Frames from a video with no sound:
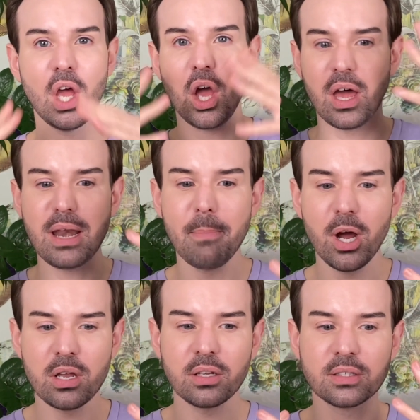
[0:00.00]
An
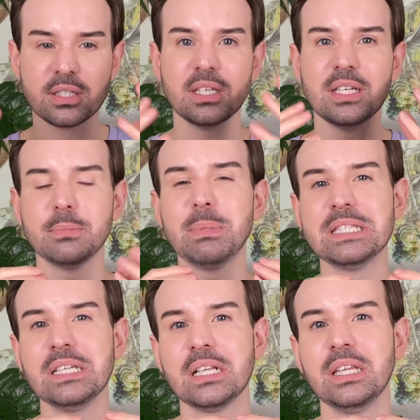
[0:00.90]
emollient is
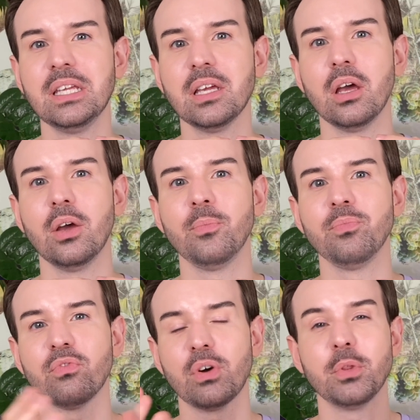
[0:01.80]
basically
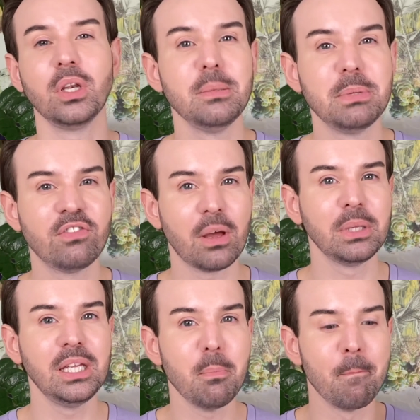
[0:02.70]
from the lipid
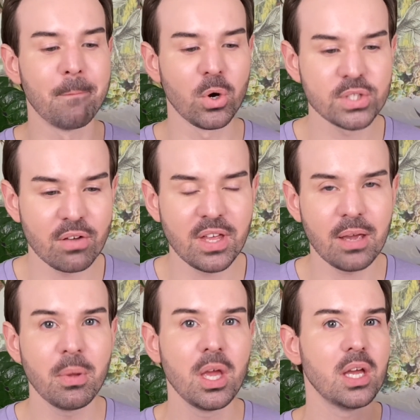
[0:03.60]
family, most of
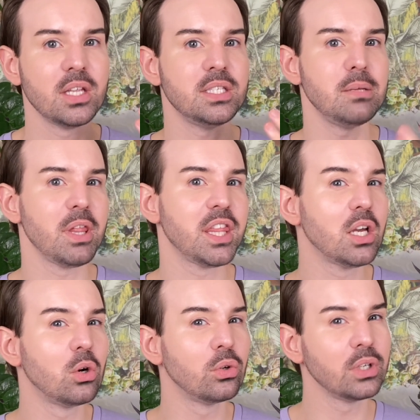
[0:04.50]
them.
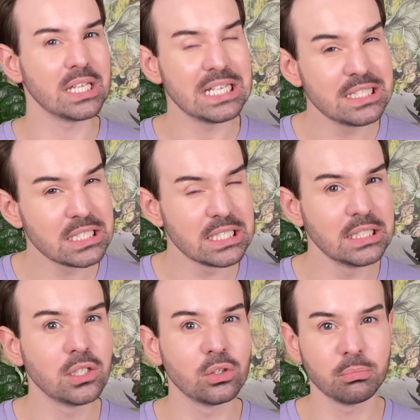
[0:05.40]
Dimethicone is a
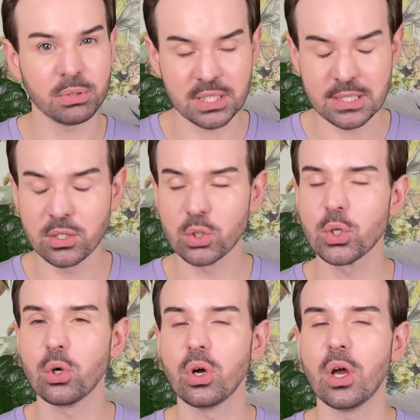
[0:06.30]
silicone, but it is
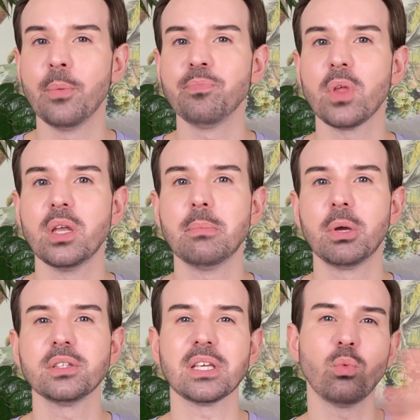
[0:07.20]
also an
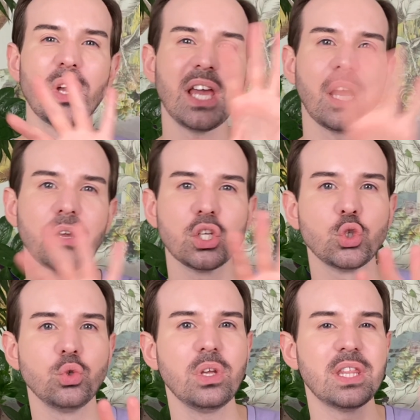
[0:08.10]
emollient. And what they are going to
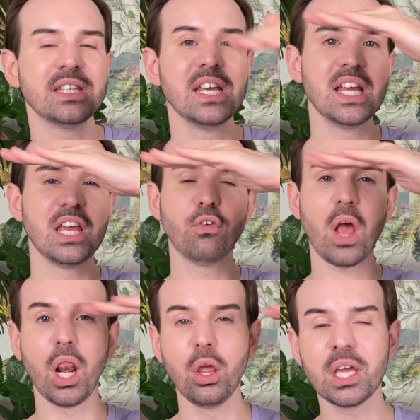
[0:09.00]
do is that if you are
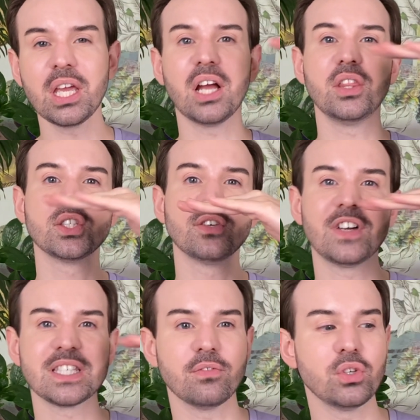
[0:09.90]
looking at the
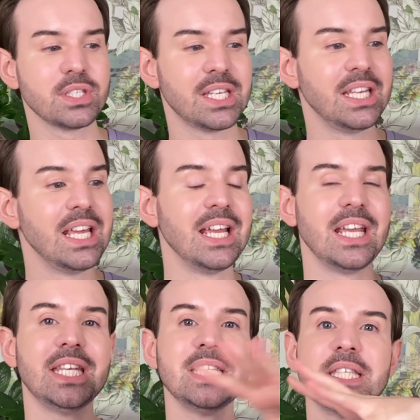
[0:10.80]
surface of your skin,
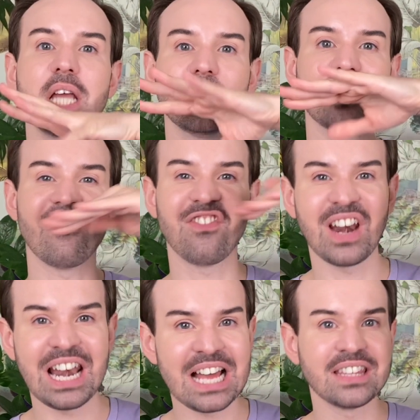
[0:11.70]
it is not
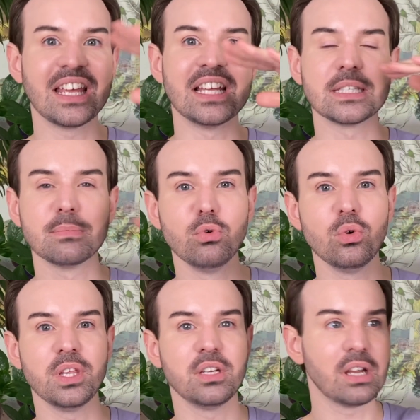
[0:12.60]
flat and
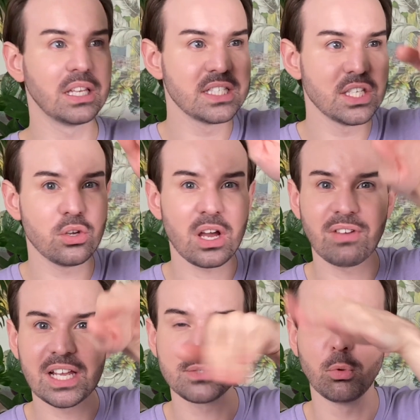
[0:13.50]
smooth. In reality, you have
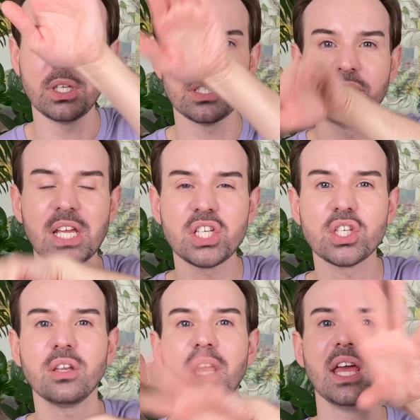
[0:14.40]
like small indentation.